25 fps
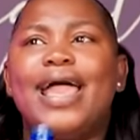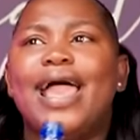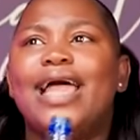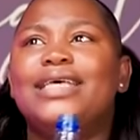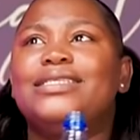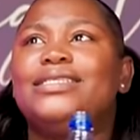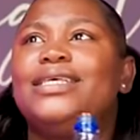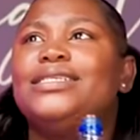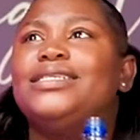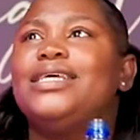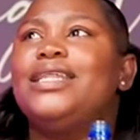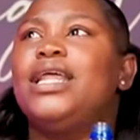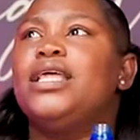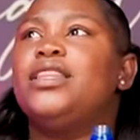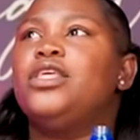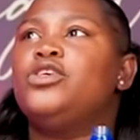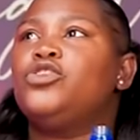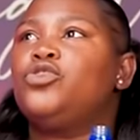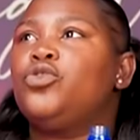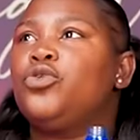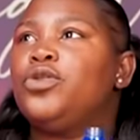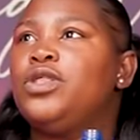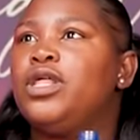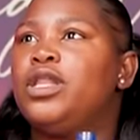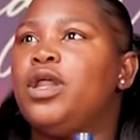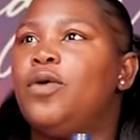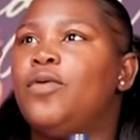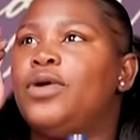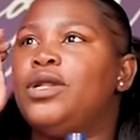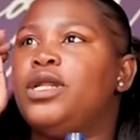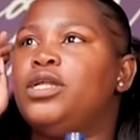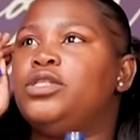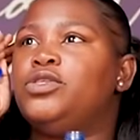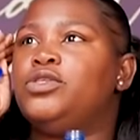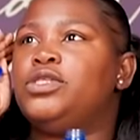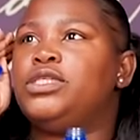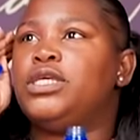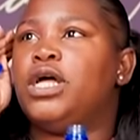guys, there's another story that I
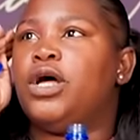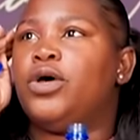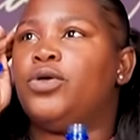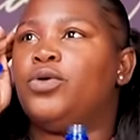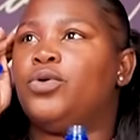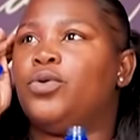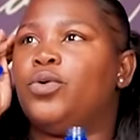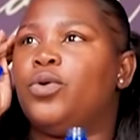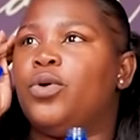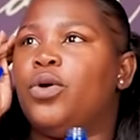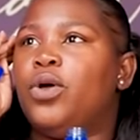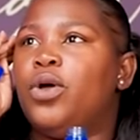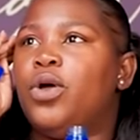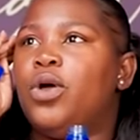wanted to tell you.